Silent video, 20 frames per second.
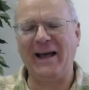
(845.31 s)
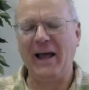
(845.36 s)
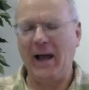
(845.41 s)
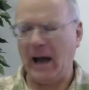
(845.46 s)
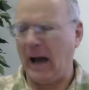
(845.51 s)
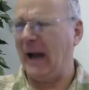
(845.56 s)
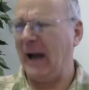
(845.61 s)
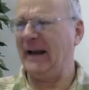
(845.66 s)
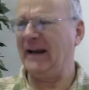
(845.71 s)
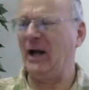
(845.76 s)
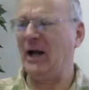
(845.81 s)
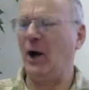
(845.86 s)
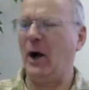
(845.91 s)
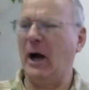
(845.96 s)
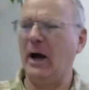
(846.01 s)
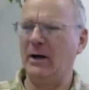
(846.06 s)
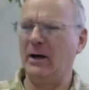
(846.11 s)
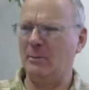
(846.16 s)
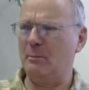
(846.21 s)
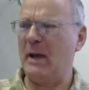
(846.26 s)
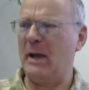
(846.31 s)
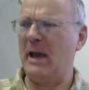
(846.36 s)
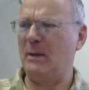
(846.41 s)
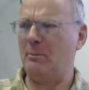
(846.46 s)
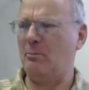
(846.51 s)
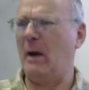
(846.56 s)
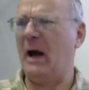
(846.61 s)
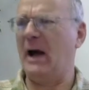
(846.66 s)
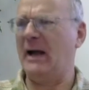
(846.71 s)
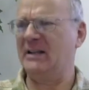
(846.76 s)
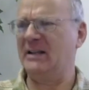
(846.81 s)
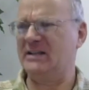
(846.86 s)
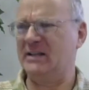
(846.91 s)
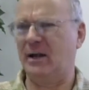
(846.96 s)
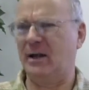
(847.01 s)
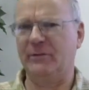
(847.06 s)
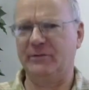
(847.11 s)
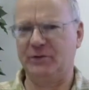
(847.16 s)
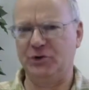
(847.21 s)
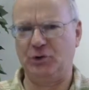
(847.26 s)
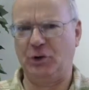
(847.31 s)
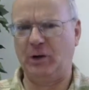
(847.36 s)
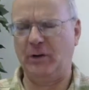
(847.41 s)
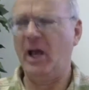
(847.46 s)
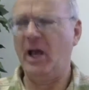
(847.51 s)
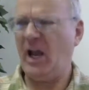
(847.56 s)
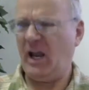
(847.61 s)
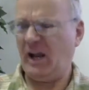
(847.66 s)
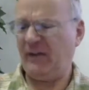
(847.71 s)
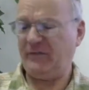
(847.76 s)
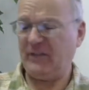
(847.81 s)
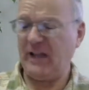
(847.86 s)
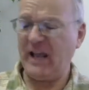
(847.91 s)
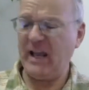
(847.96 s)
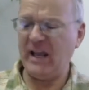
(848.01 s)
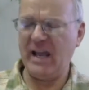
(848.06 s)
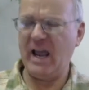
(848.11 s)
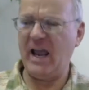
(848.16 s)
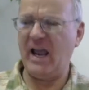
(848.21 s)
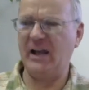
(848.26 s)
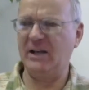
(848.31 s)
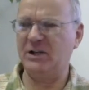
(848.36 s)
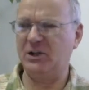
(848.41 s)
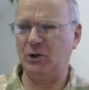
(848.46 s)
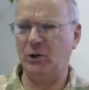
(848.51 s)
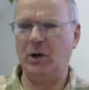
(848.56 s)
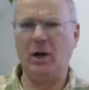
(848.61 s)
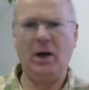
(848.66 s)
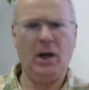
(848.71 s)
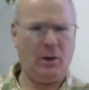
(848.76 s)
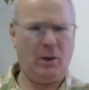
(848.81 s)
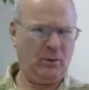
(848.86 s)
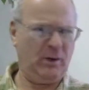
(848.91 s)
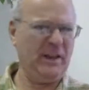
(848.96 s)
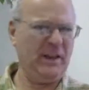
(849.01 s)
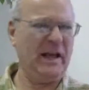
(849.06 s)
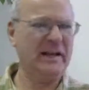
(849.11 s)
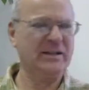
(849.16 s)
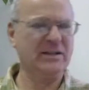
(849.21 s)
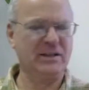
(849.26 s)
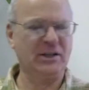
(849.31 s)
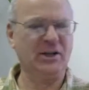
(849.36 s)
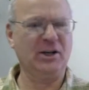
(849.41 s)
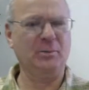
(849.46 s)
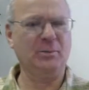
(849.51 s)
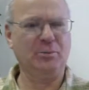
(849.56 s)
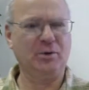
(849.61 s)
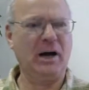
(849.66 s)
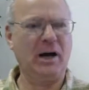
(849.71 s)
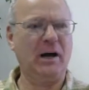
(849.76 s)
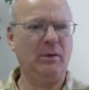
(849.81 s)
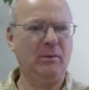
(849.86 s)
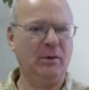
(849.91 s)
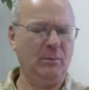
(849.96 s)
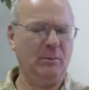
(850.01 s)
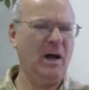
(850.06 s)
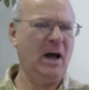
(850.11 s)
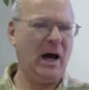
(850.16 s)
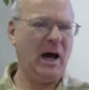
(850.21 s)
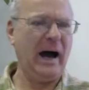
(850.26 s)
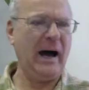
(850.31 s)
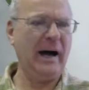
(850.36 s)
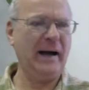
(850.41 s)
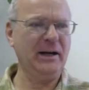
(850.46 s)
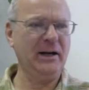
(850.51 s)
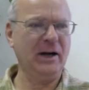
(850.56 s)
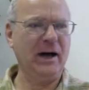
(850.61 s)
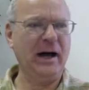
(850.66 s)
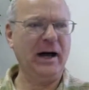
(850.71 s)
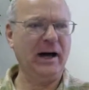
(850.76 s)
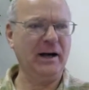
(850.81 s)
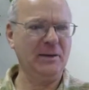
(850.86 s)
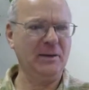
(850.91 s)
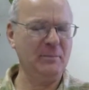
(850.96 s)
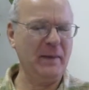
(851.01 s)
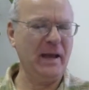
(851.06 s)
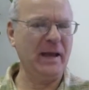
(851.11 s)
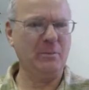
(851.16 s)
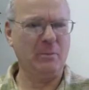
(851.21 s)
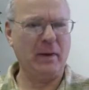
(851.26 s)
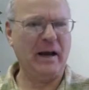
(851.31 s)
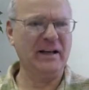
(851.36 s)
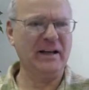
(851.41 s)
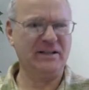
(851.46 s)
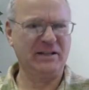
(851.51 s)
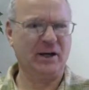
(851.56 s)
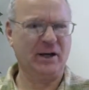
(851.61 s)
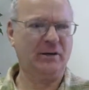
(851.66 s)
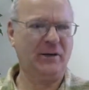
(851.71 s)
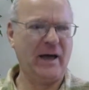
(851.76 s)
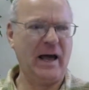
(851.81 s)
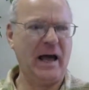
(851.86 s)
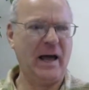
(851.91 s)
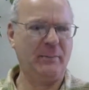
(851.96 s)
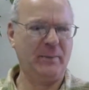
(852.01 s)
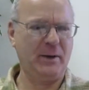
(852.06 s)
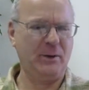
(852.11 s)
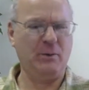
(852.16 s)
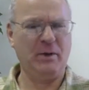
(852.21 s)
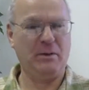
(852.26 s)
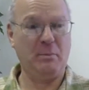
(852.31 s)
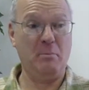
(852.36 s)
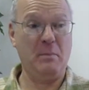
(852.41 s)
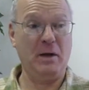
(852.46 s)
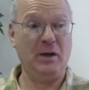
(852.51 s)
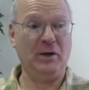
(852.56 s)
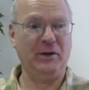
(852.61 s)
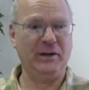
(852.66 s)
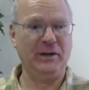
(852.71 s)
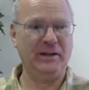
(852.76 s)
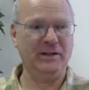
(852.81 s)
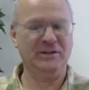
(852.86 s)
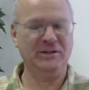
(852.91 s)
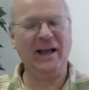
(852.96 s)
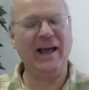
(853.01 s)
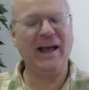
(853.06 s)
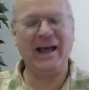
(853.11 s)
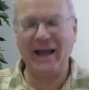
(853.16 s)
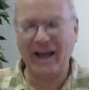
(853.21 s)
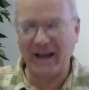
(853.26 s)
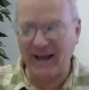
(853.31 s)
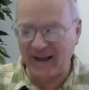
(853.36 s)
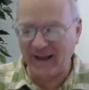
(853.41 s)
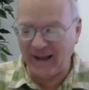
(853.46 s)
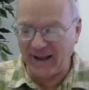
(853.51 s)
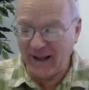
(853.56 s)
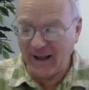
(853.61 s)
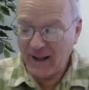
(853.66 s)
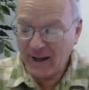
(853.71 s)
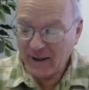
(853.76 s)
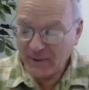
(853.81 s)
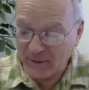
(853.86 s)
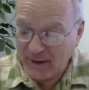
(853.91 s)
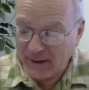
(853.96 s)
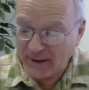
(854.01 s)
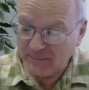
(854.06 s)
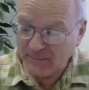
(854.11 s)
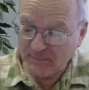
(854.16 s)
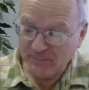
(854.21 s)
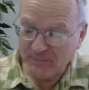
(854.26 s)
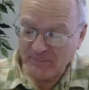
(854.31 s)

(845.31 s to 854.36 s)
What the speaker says: I know how to make myself joy. If they can't do it, well, that's their problem. I know how to make myself happy with millions, right?